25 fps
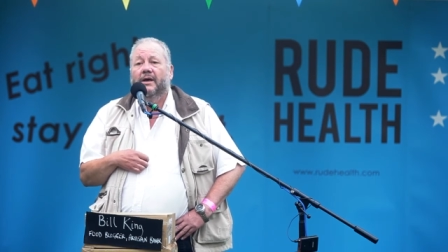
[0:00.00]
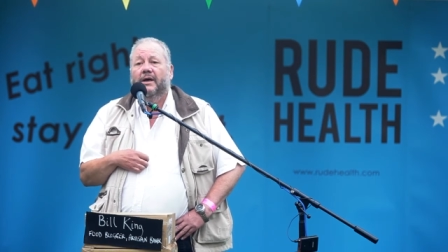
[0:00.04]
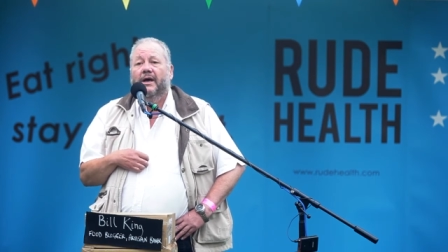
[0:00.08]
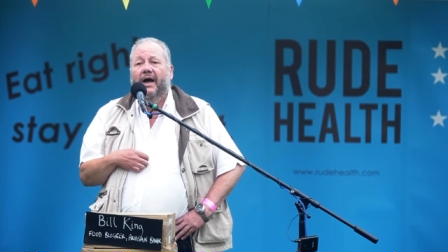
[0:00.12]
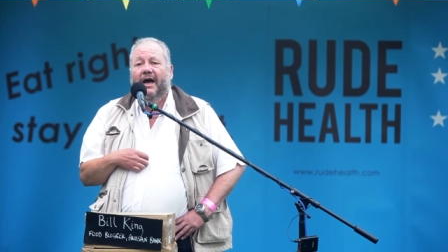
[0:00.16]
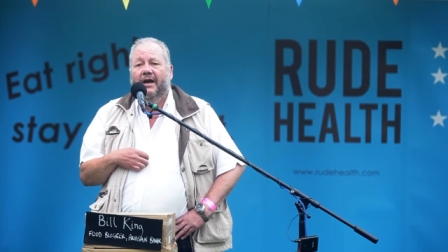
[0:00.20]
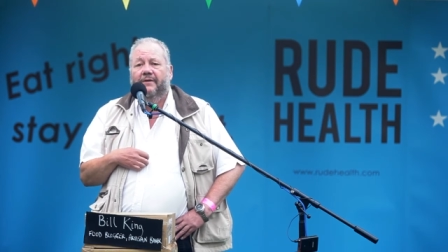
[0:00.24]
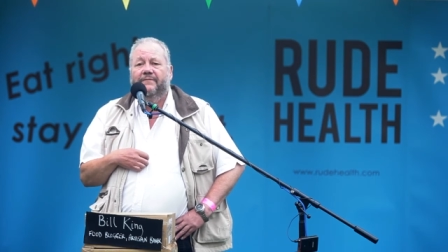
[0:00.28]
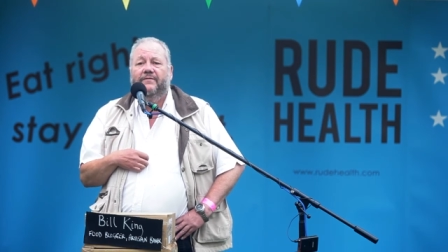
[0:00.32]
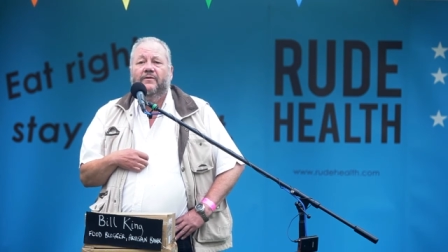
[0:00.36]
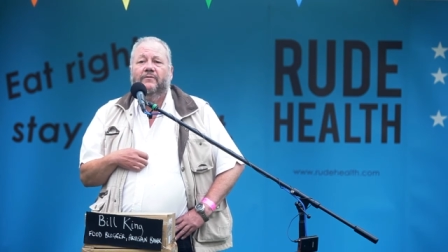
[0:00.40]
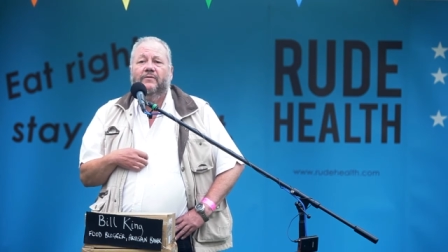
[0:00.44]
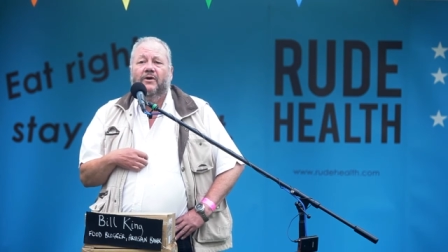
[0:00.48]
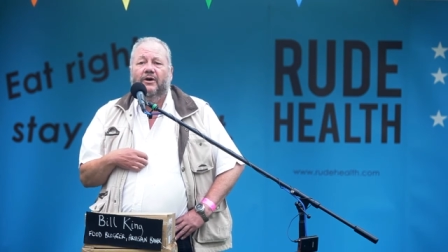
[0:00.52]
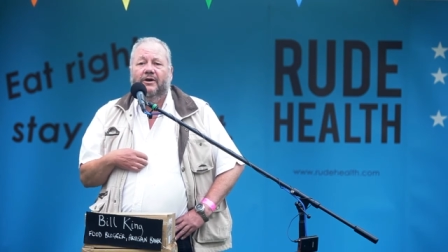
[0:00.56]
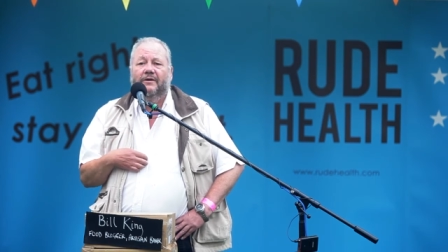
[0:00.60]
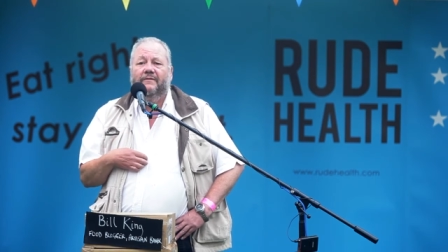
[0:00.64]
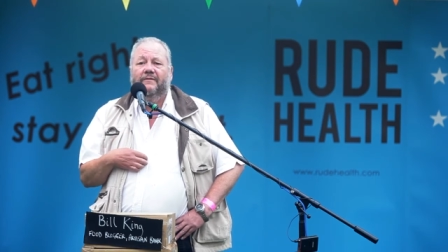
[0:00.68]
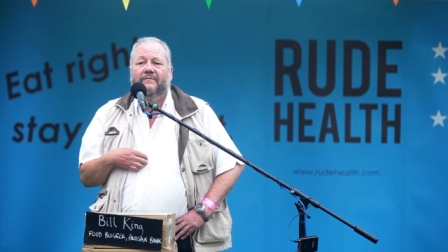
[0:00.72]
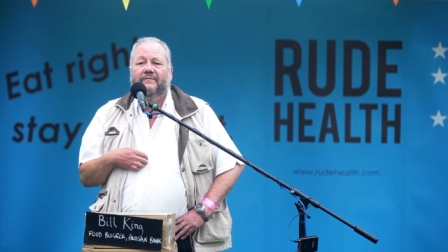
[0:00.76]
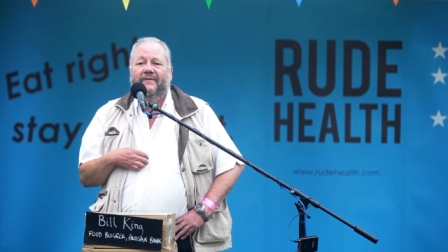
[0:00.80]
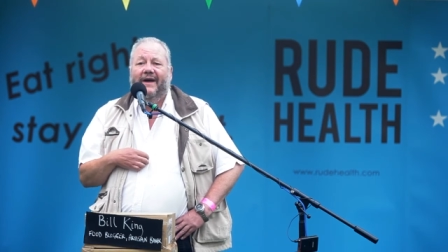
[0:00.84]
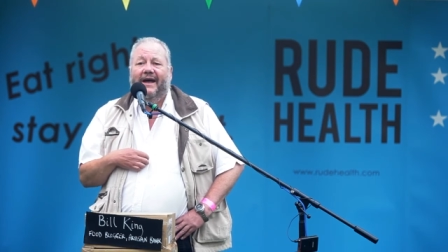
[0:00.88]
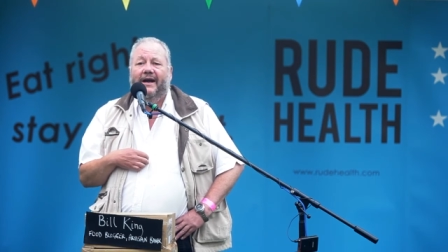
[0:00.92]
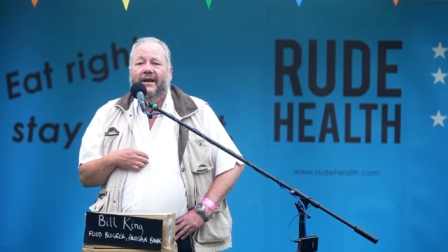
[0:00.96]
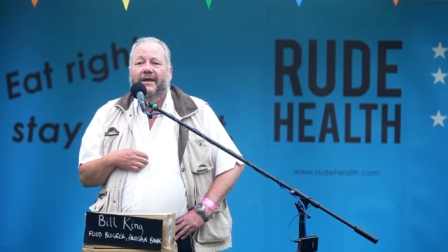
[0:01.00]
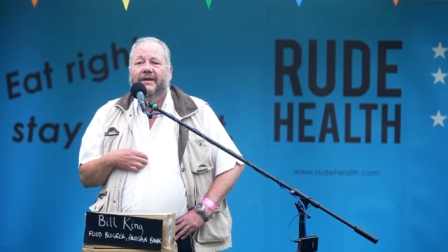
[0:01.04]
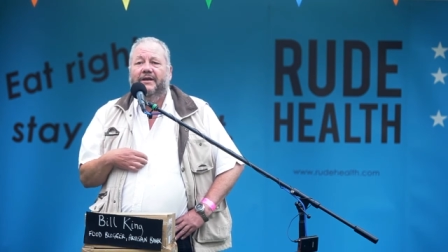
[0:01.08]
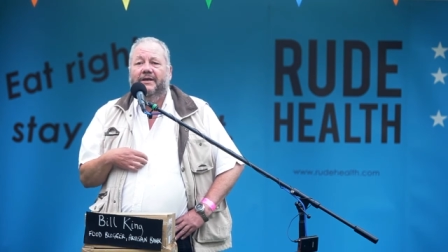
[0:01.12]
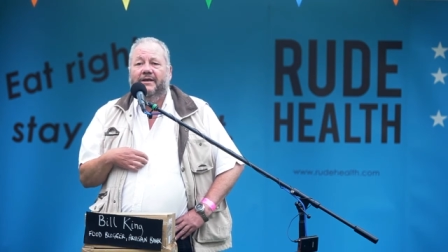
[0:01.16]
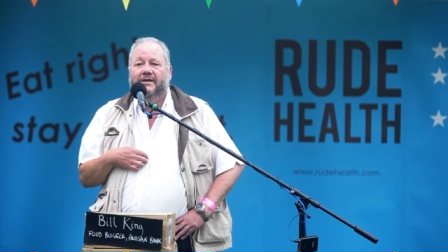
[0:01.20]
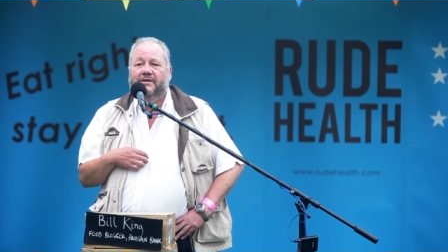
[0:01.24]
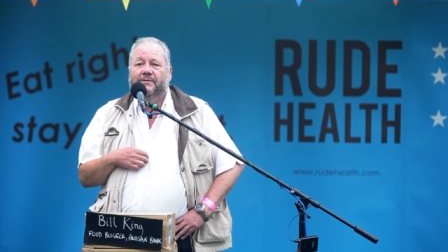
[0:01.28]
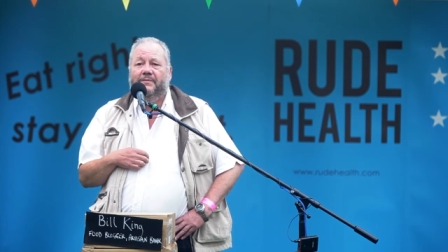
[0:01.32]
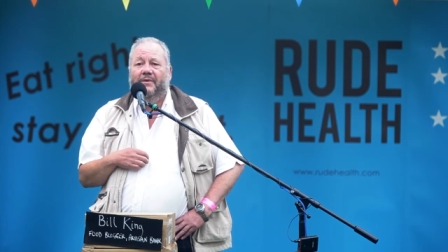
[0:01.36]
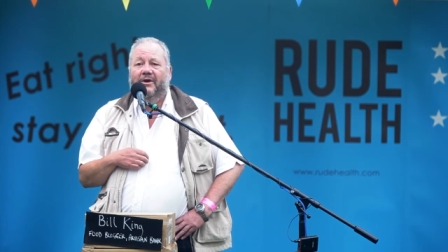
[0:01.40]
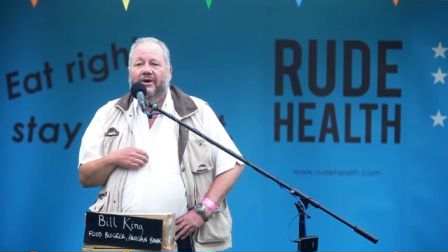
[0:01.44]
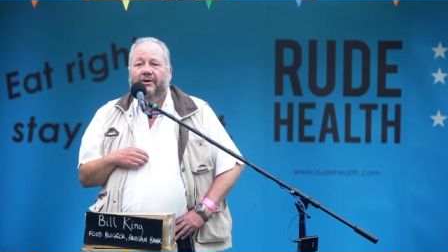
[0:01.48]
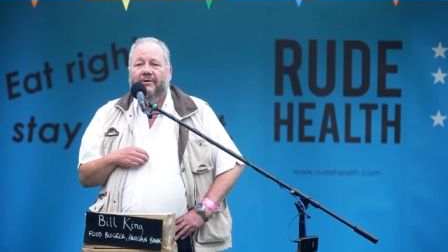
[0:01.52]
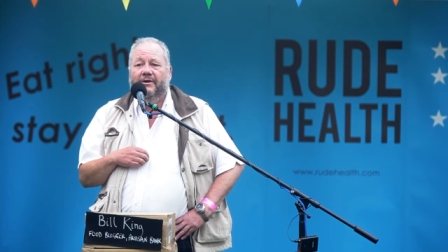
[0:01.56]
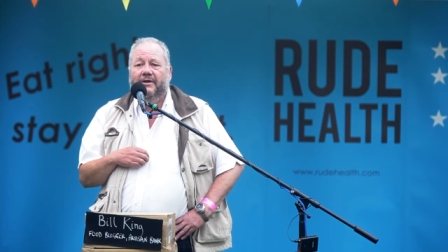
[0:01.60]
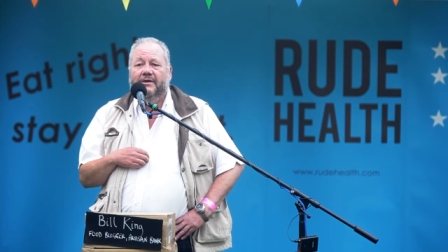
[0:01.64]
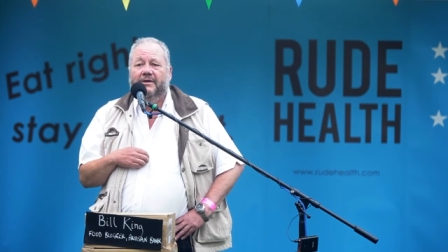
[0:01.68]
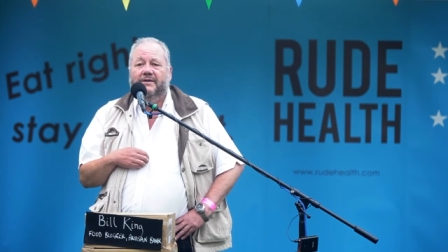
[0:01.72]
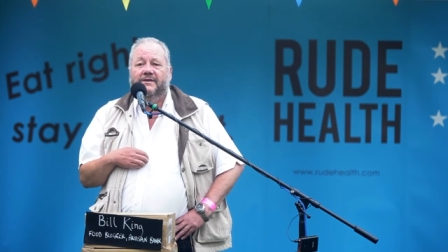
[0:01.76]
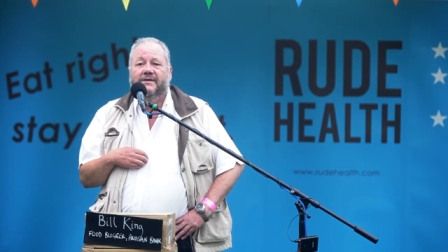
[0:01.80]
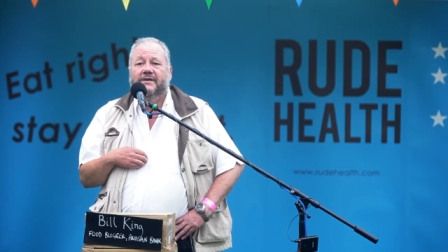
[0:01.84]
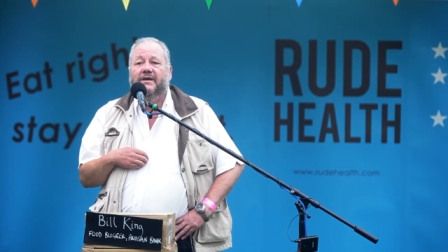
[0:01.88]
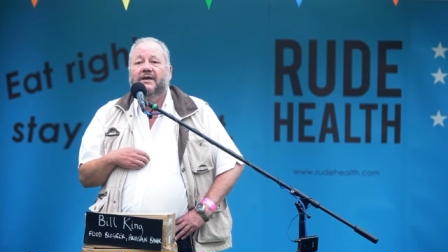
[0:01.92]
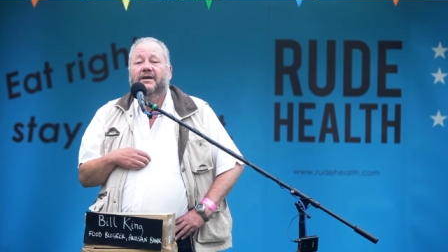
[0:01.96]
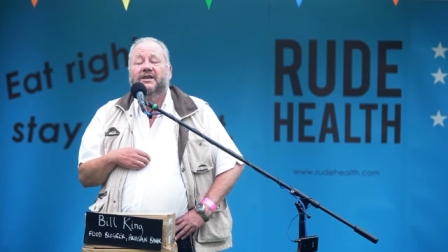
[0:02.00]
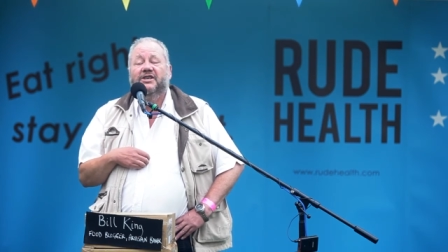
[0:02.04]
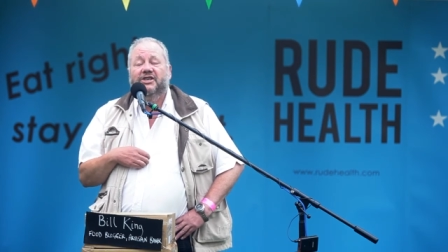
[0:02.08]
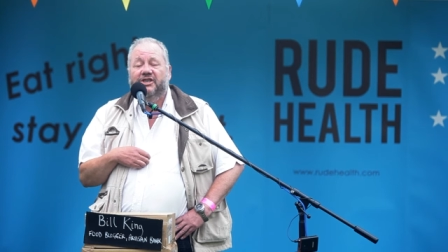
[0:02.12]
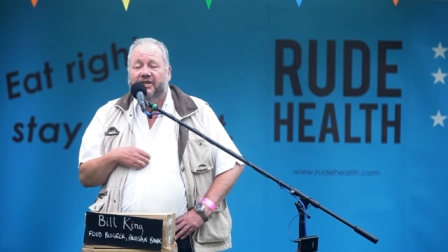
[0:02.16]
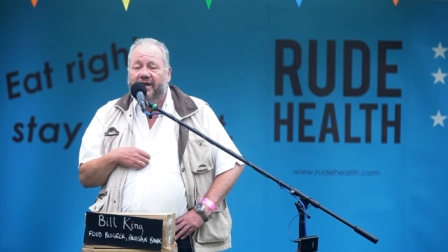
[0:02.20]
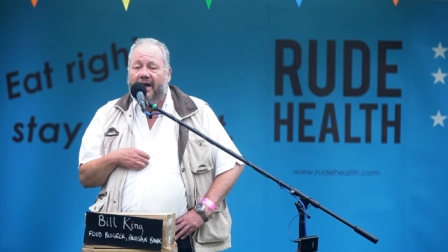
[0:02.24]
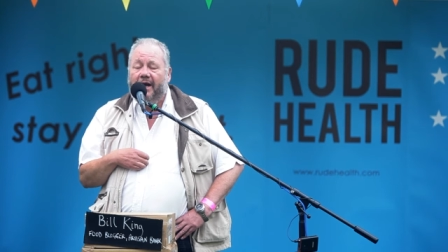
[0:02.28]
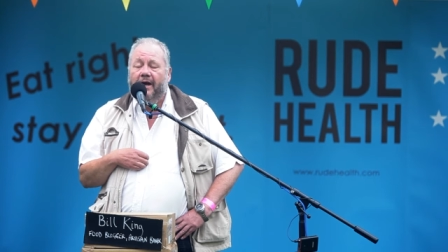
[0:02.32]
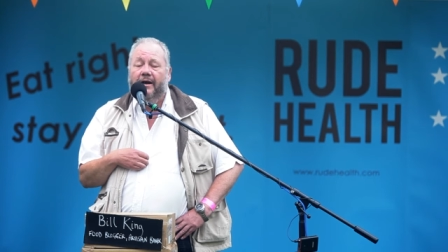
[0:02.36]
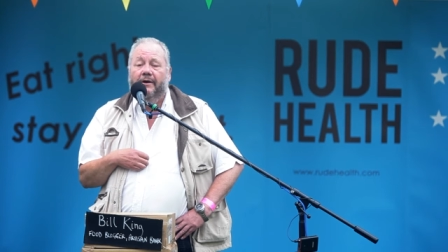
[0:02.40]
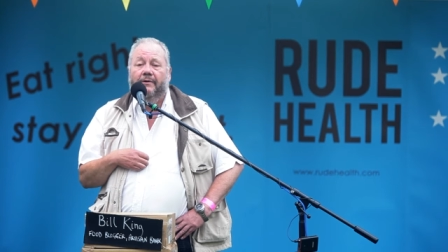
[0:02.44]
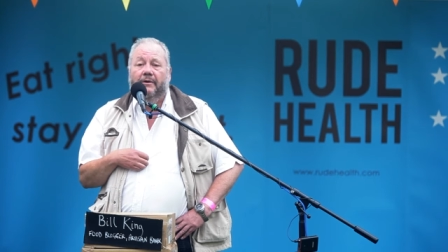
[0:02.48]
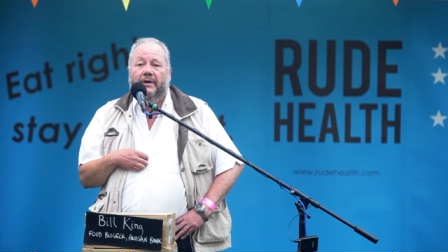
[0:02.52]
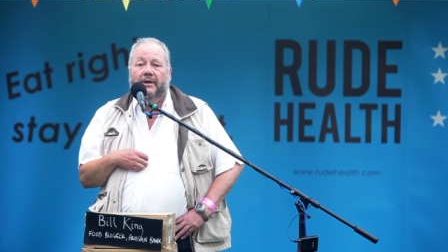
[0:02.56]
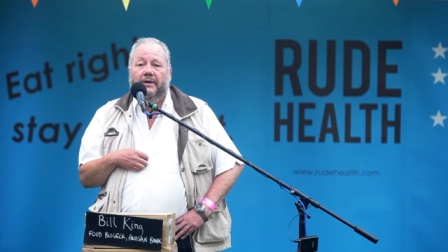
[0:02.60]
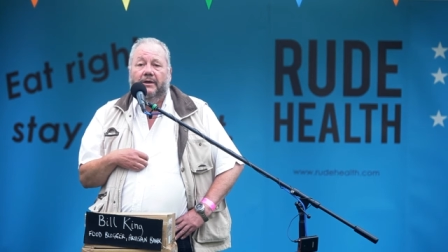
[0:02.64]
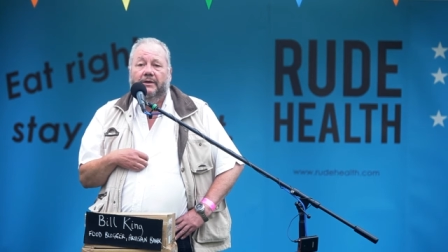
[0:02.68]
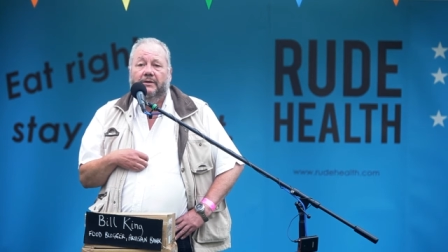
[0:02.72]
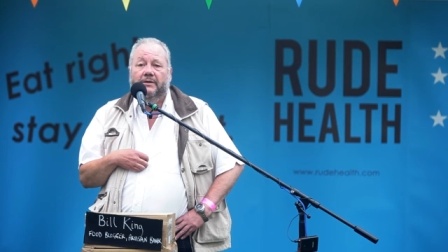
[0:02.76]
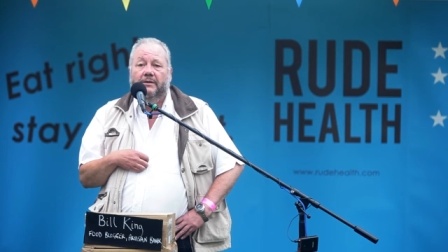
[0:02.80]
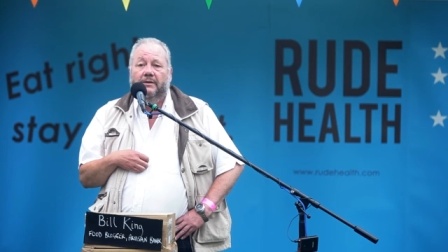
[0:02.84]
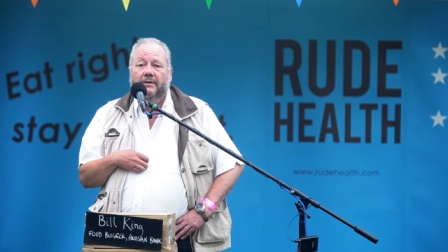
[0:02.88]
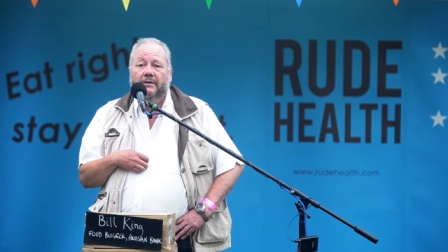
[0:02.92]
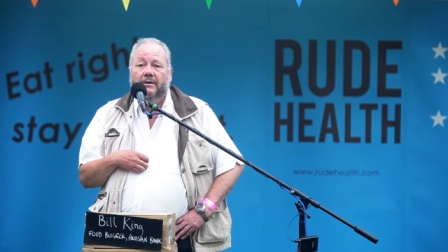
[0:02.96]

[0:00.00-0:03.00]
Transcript: And if you've got a valid experience, share it.